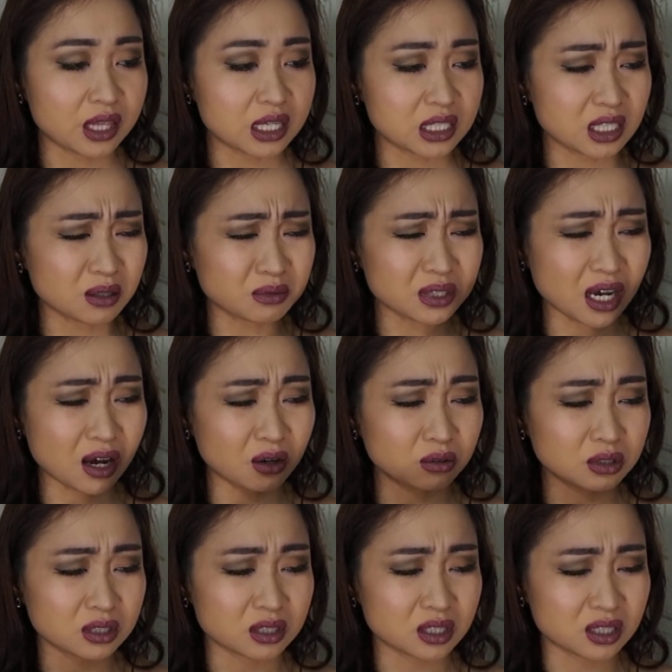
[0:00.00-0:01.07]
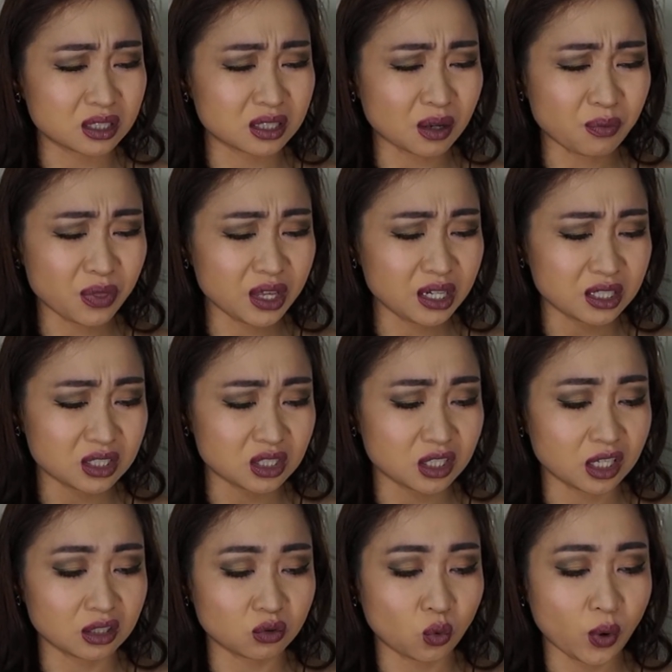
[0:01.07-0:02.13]
that somehow something is
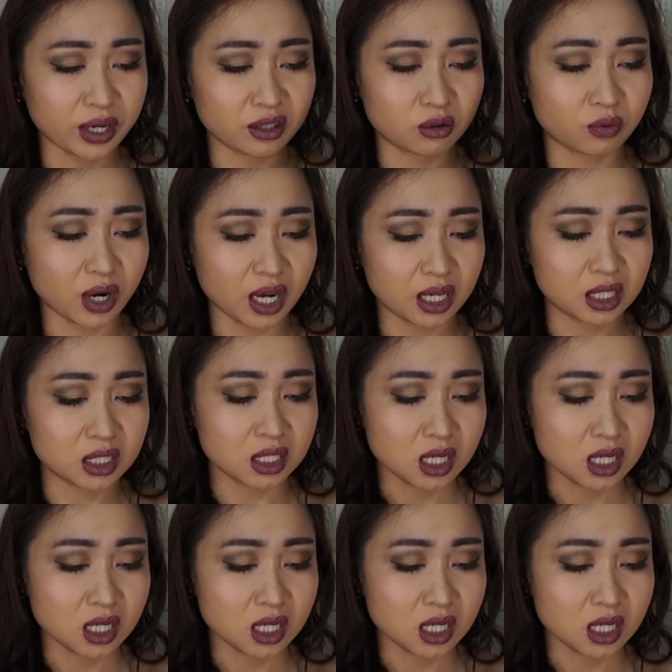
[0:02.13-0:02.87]
not quite right.